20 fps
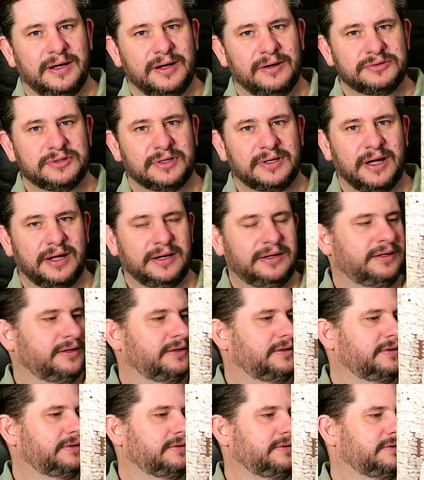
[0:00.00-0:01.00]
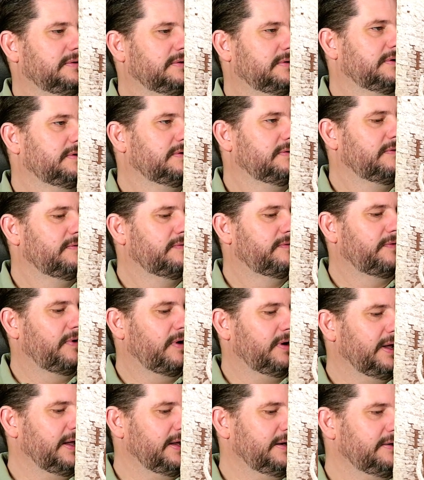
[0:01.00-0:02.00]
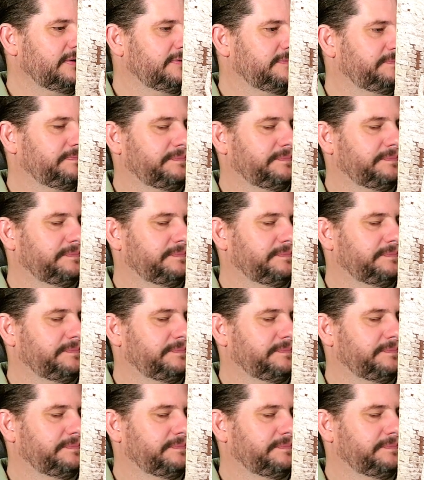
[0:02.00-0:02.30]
I also got Foghat.